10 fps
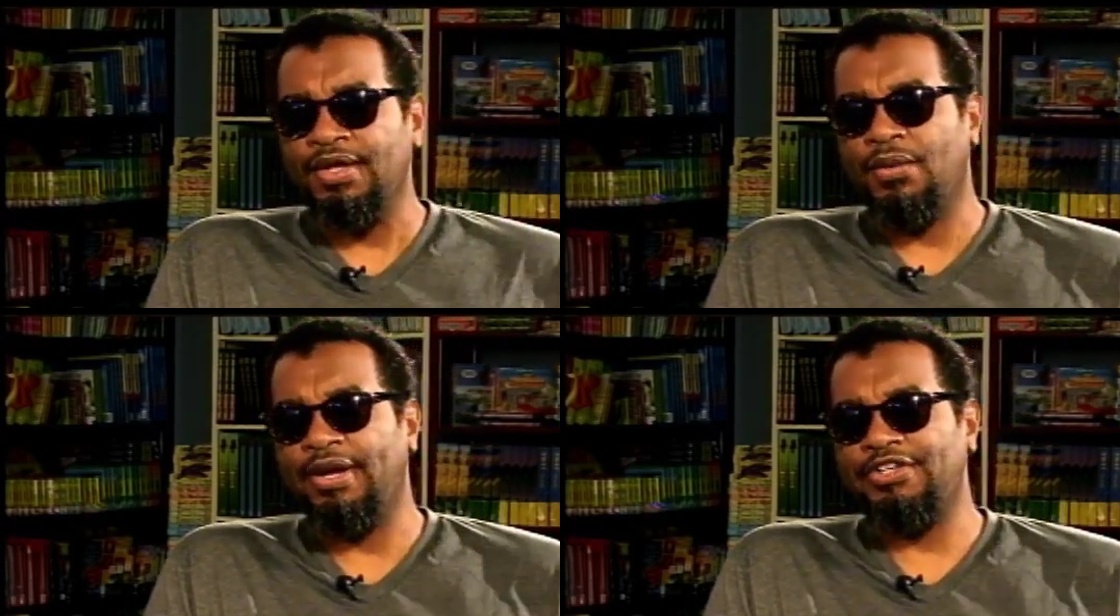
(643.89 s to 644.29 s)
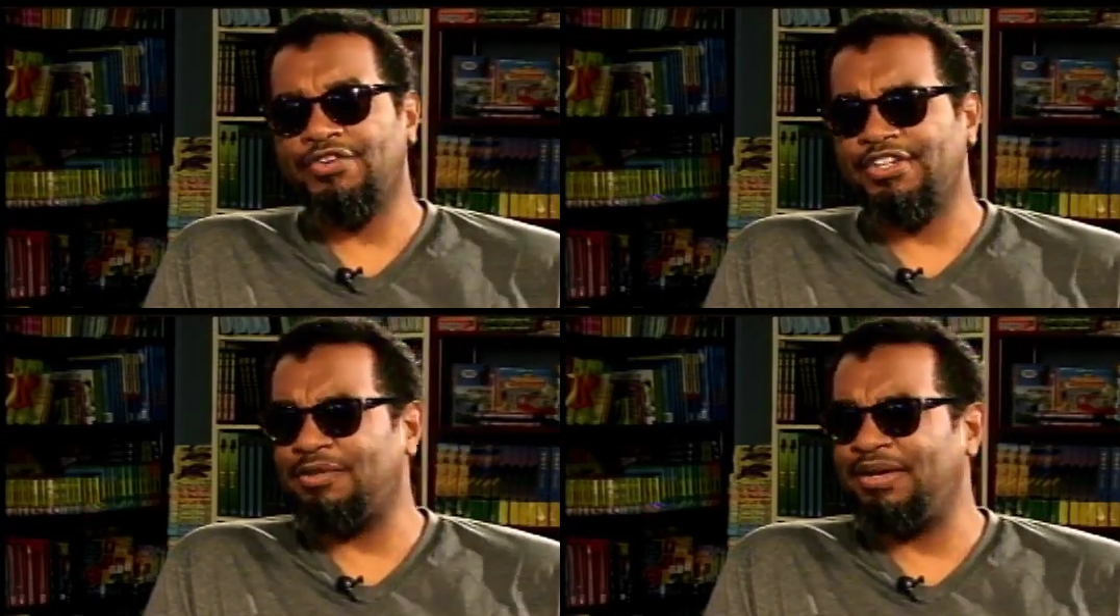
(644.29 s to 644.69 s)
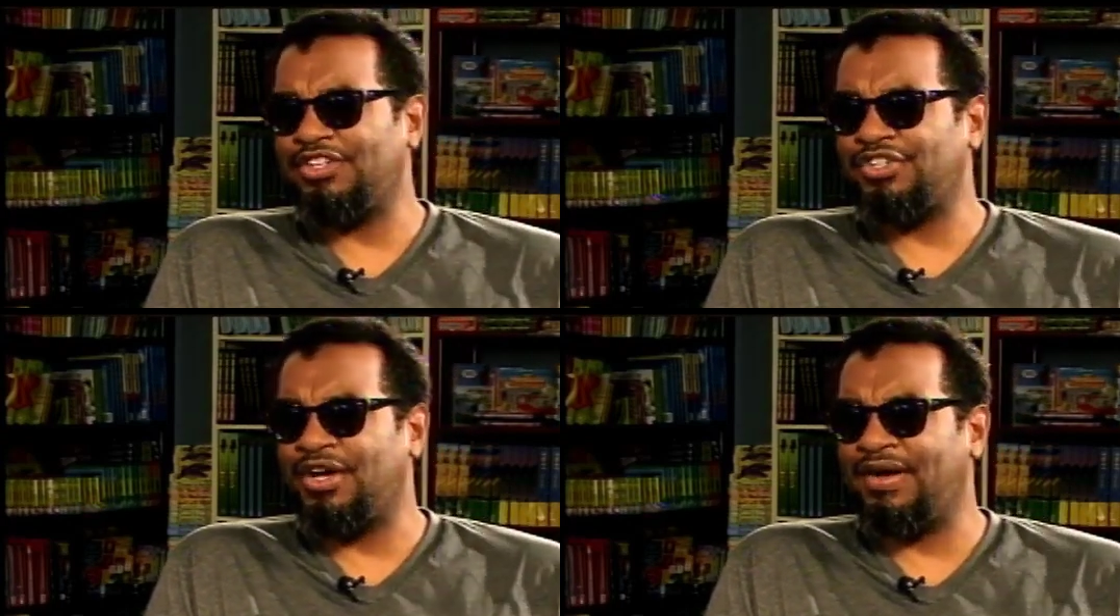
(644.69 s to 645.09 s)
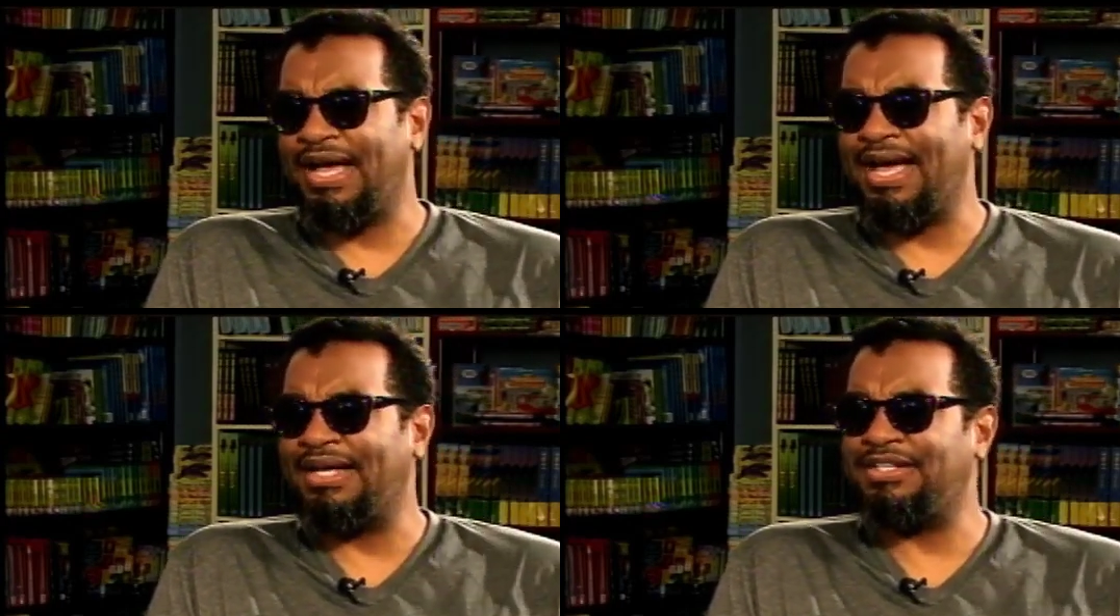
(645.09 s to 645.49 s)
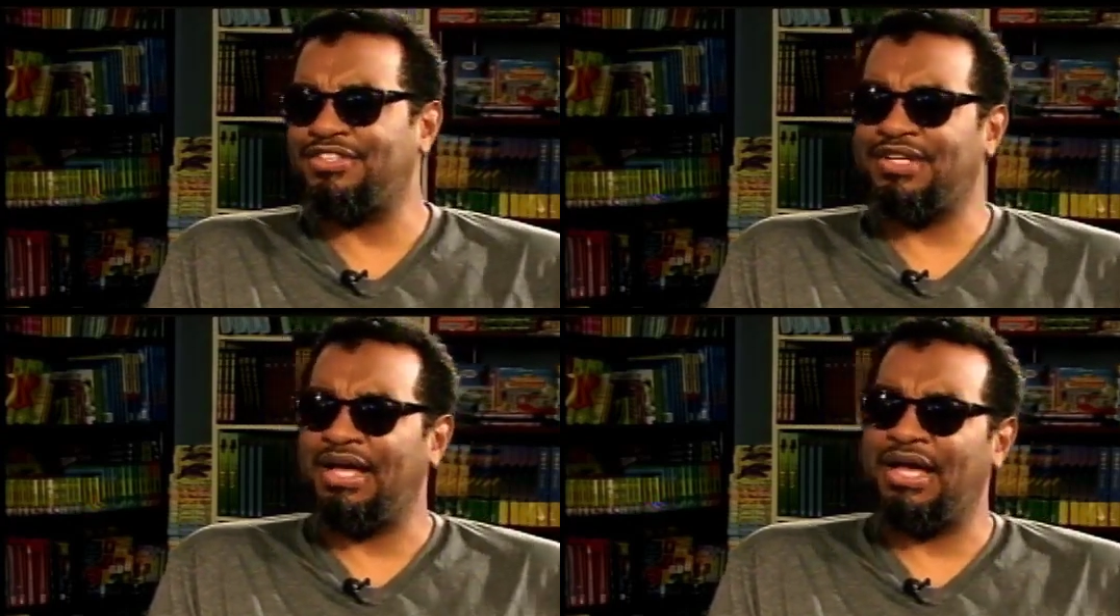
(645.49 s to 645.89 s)
where Treasure Beach now
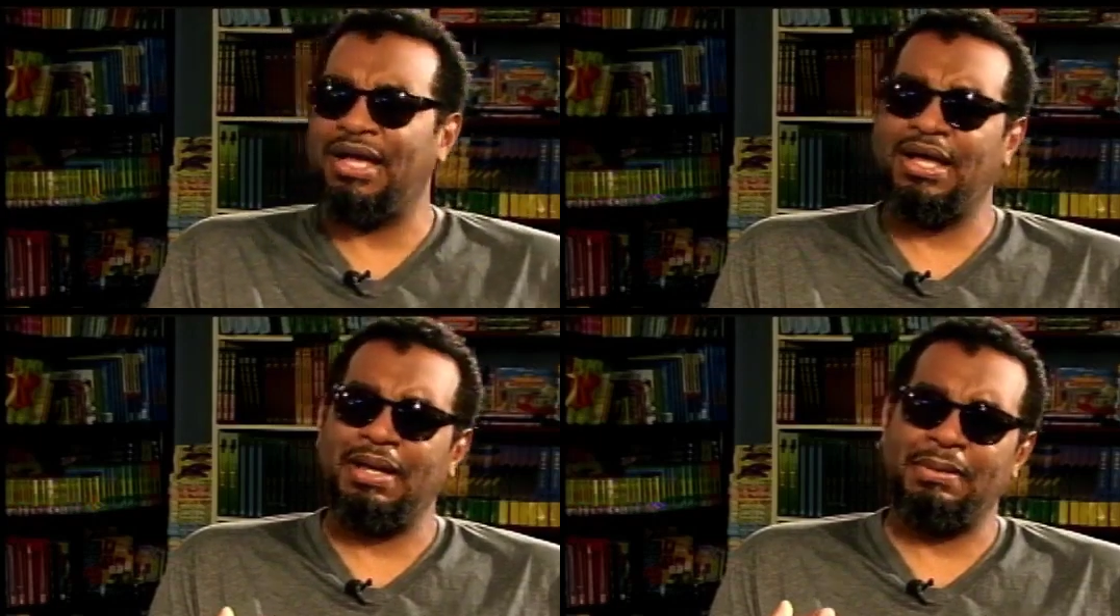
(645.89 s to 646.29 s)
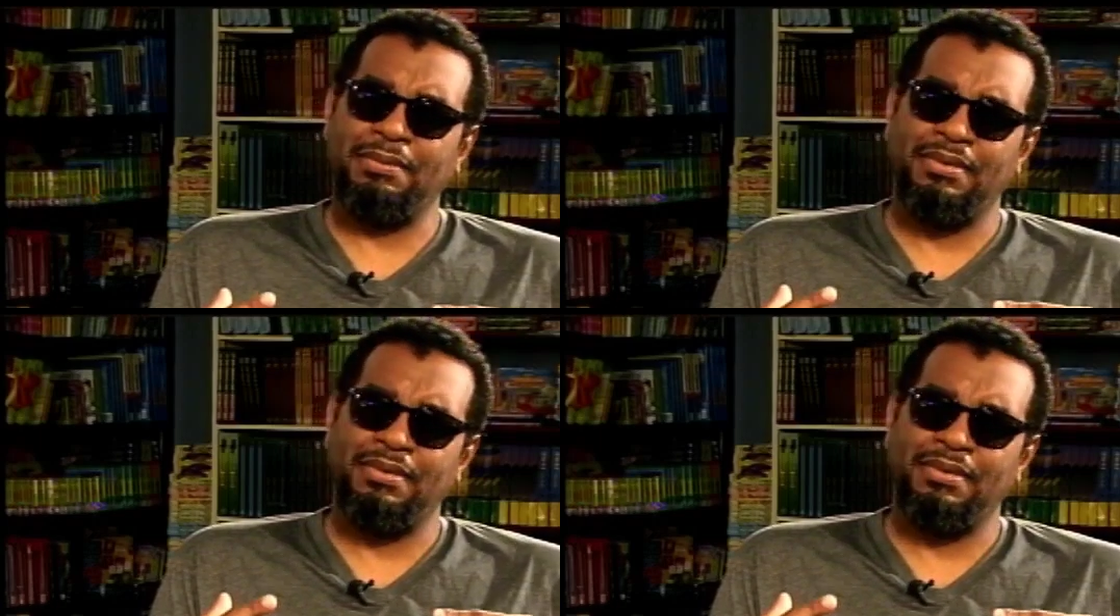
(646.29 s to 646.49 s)
has a